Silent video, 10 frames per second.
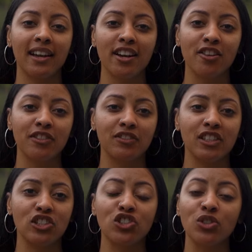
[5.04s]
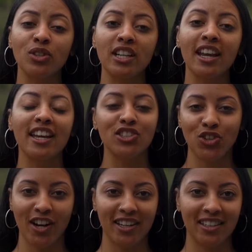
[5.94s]
AR-15 shooting and
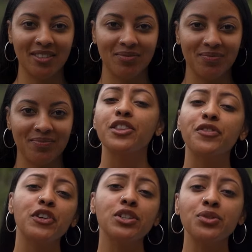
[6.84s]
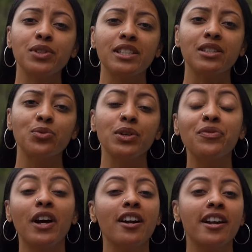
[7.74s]
training. The first reason Rimfire
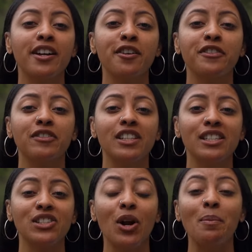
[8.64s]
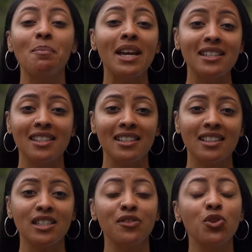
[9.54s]
AR-15s are amazing
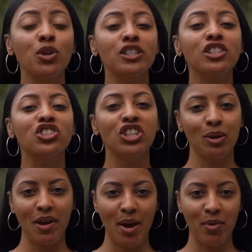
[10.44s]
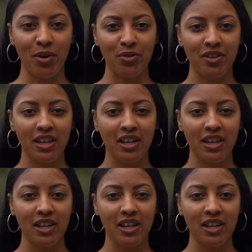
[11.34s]
is, of course, cheap ammo.